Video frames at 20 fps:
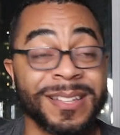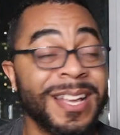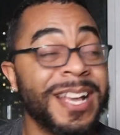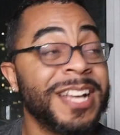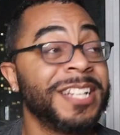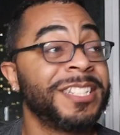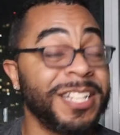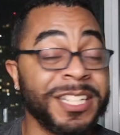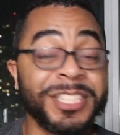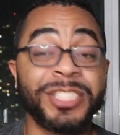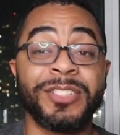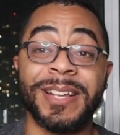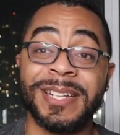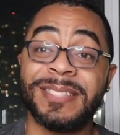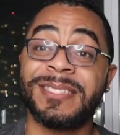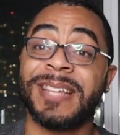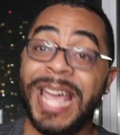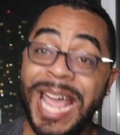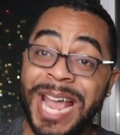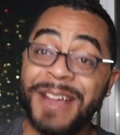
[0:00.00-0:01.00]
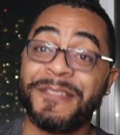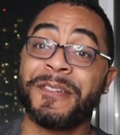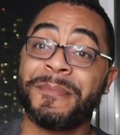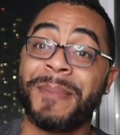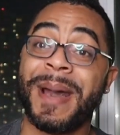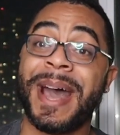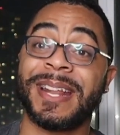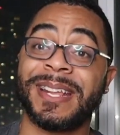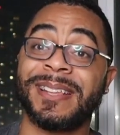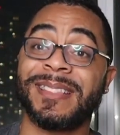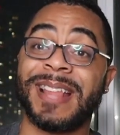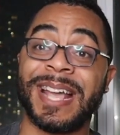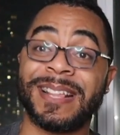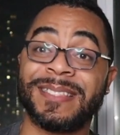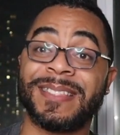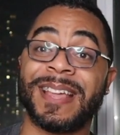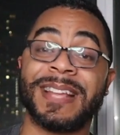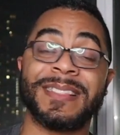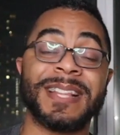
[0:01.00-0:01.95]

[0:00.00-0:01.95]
She treats everybody like that.